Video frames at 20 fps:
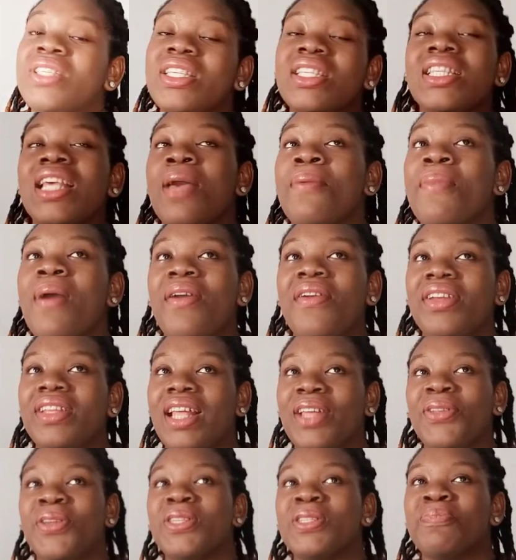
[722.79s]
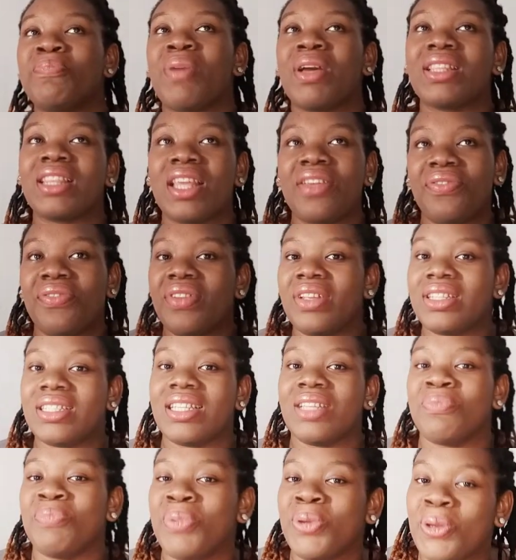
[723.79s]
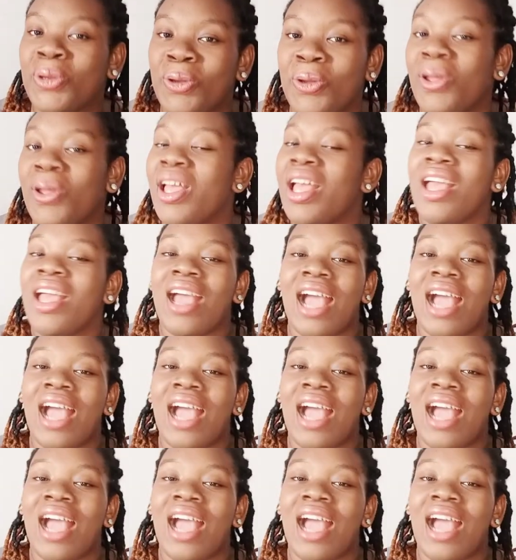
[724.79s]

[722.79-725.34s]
Since I married, I just packed everything because